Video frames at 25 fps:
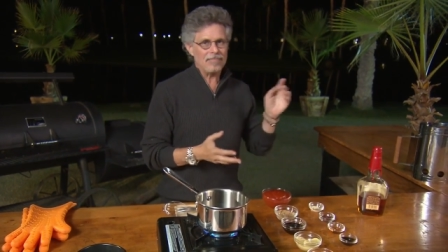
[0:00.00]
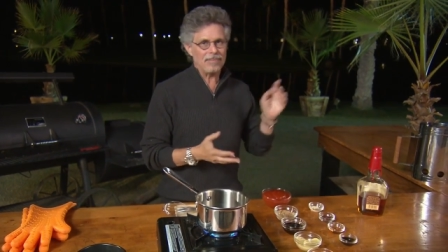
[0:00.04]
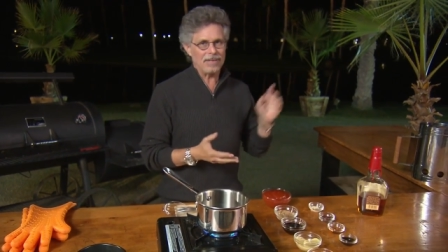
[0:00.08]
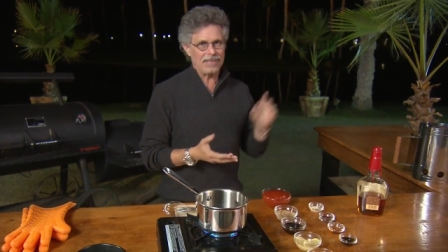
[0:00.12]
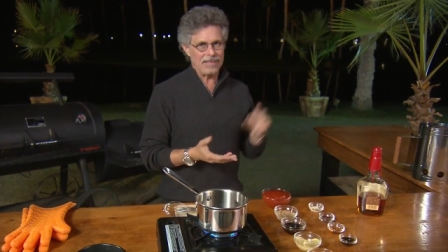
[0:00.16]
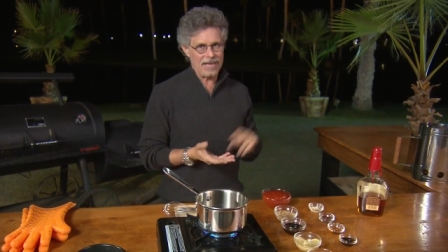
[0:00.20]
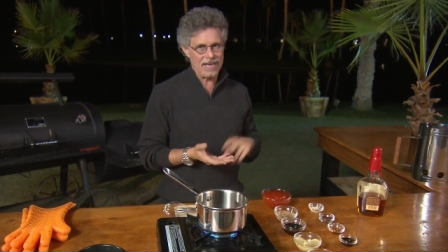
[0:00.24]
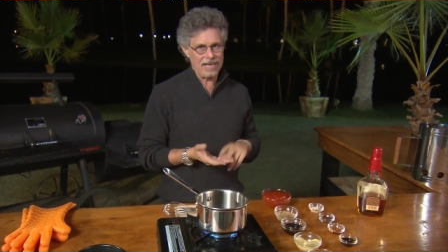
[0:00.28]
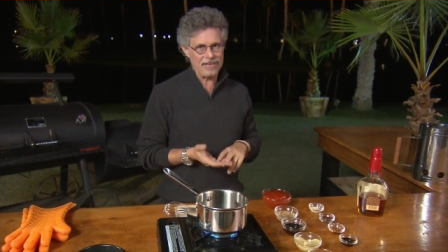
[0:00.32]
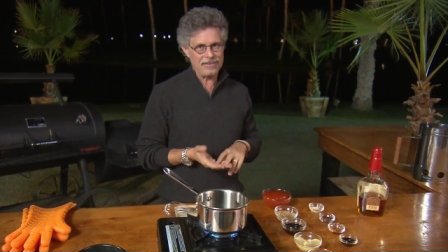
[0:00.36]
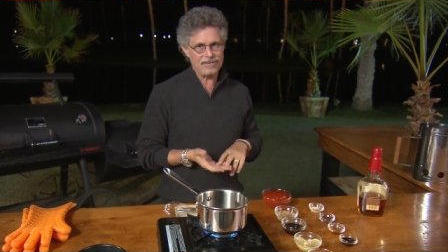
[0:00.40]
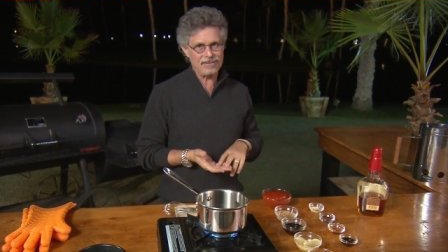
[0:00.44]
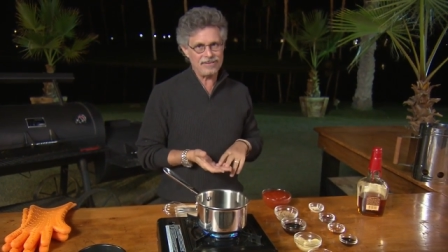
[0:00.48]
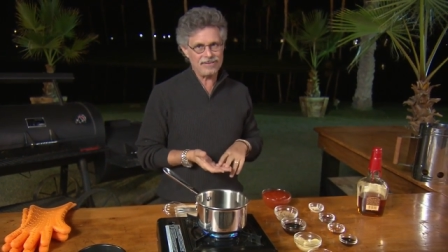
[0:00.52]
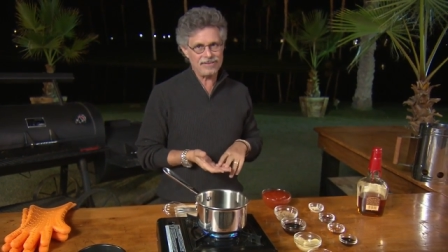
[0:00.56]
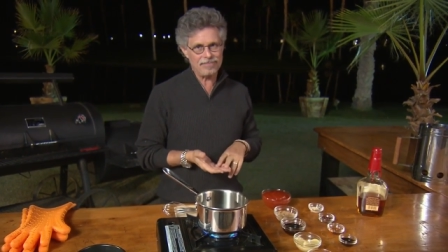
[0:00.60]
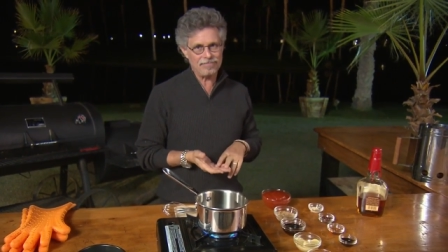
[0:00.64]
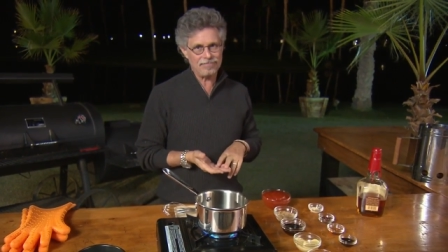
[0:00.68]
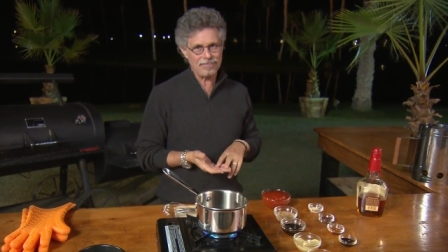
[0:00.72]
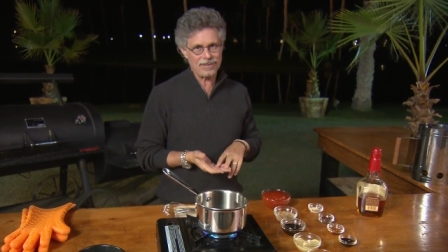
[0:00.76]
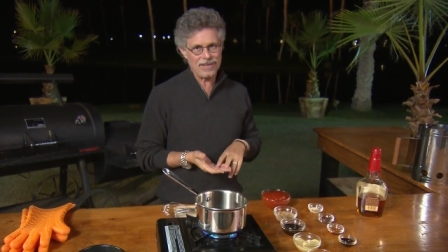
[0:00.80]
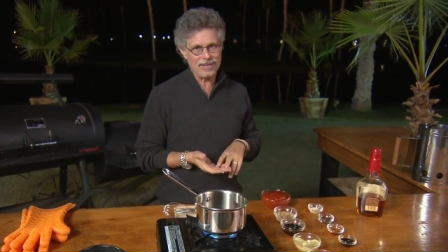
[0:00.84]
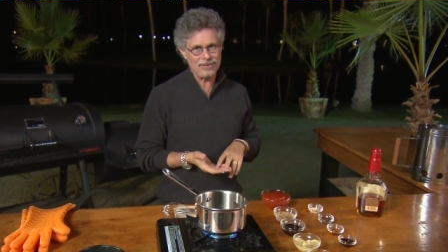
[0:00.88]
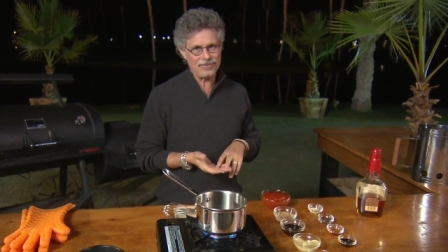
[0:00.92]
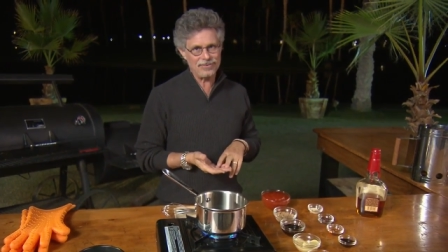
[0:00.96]
Molasses
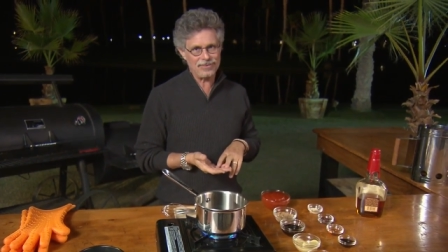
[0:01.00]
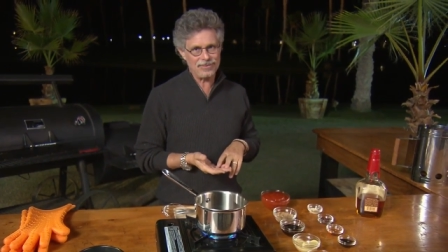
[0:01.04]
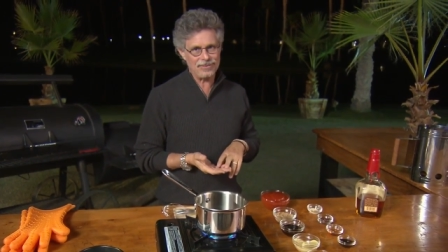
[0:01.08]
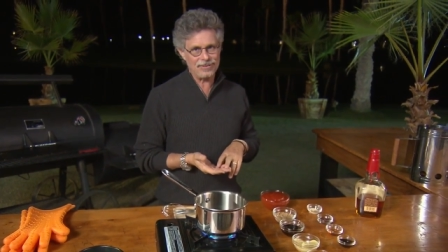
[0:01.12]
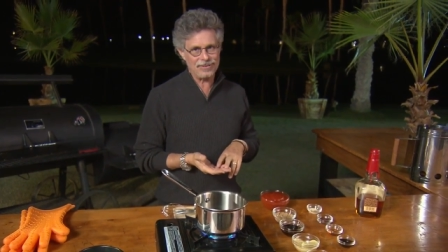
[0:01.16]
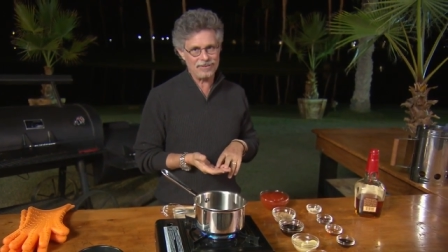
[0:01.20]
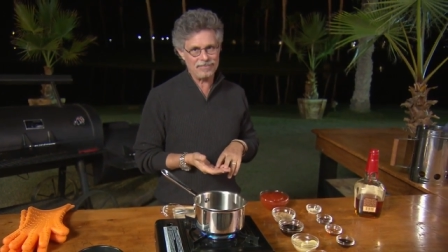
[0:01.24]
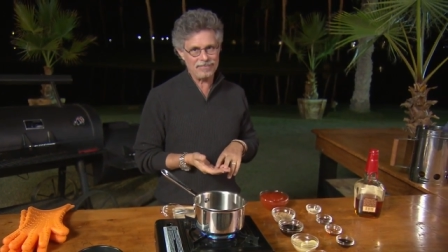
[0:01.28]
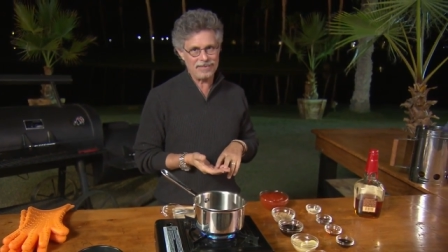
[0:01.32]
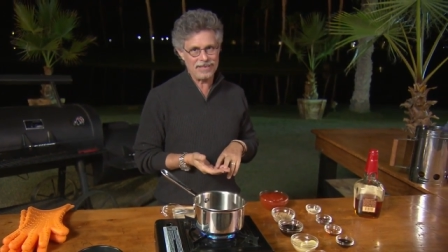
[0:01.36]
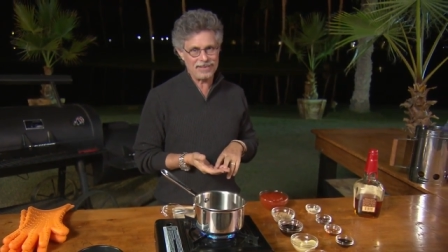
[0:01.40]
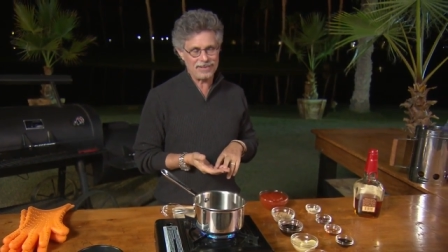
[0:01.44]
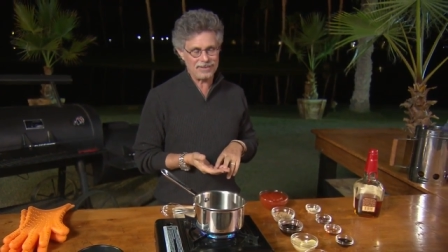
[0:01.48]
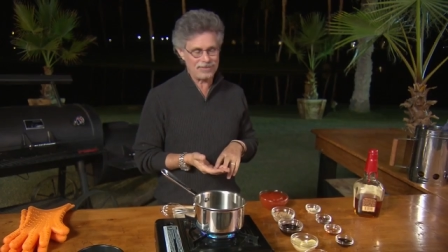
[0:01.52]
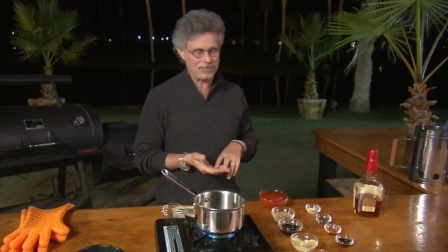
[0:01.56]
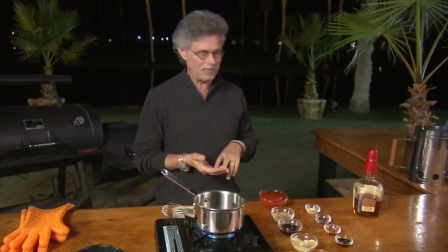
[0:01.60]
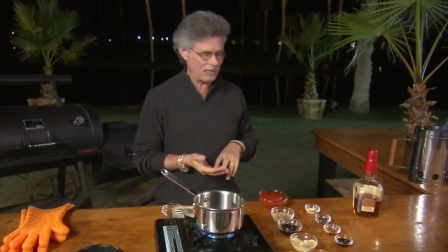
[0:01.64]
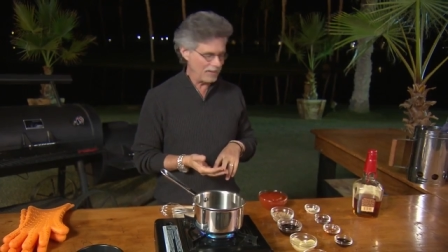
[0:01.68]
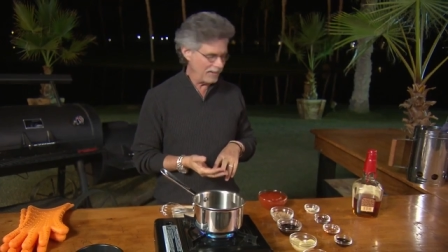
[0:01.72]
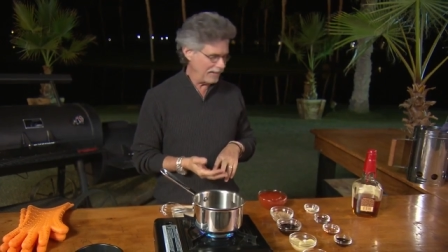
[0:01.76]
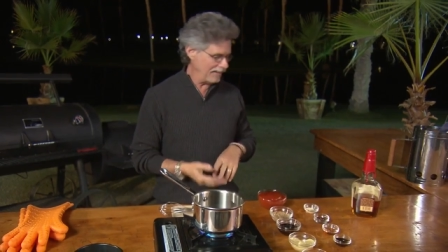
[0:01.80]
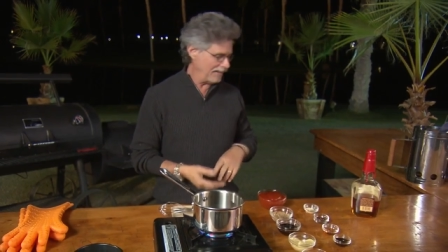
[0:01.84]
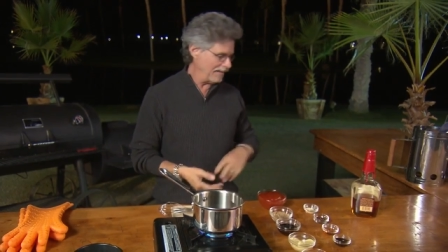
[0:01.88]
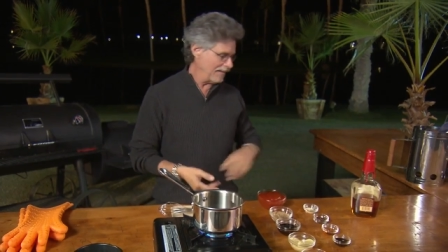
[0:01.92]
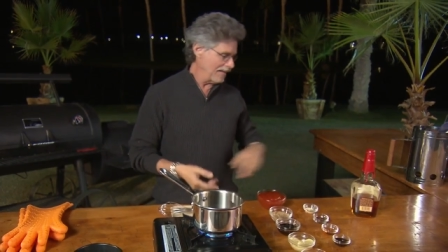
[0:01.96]
and brown sugar make it
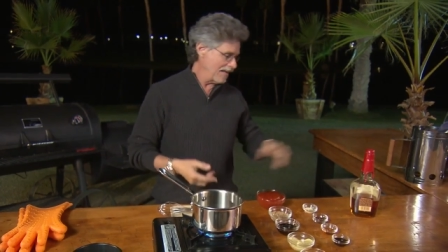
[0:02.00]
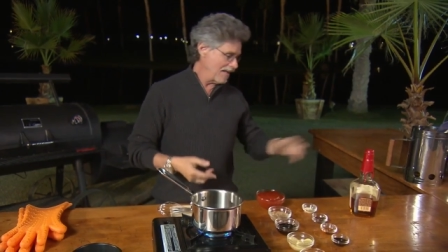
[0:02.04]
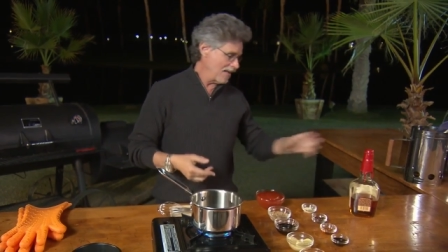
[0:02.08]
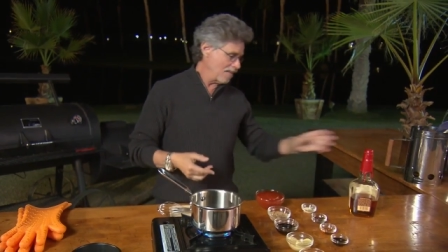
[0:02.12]
sweet.